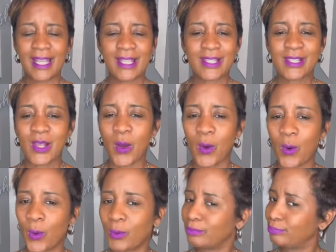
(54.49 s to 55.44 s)

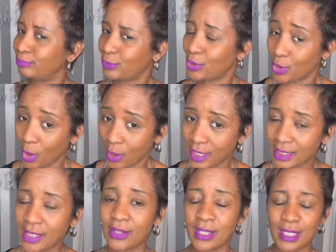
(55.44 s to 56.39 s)
So
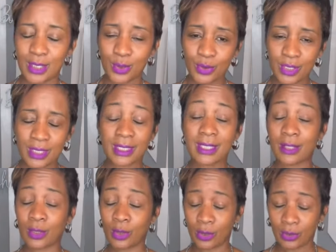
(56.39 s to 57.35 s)
Join the Stoosh,
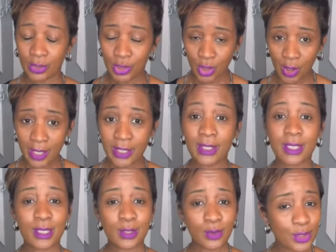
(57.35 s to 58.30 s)
join the
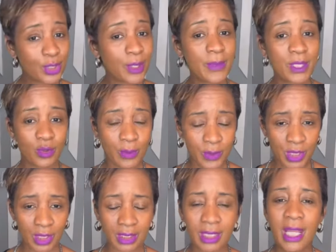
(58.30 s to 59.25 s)
Stoosh
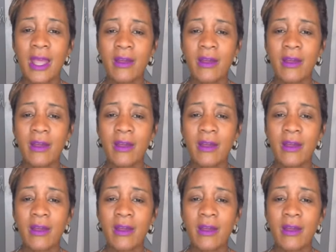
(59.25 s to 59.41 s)
subscription.